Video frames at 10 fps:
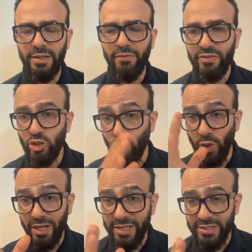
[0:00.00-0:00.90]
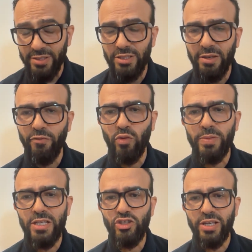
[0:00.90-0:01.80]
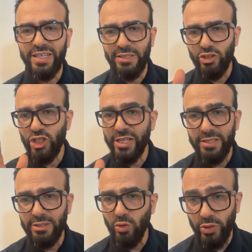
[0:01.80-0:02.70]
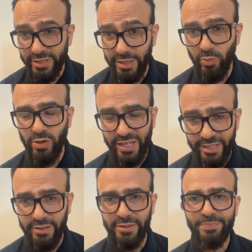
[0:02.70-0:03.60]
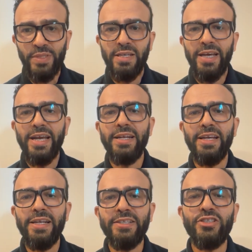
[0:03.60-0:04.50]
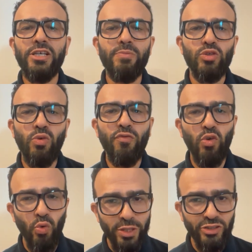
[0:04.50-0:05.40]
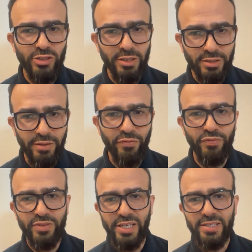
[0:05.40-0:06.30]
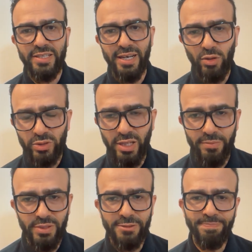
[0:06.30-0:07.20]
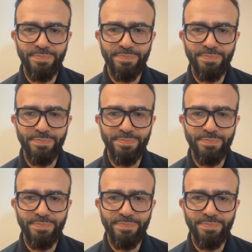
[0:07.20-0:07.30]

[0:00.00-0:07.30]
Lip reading: visualize this information in charts or table later in a terms of quantitative data outcomes.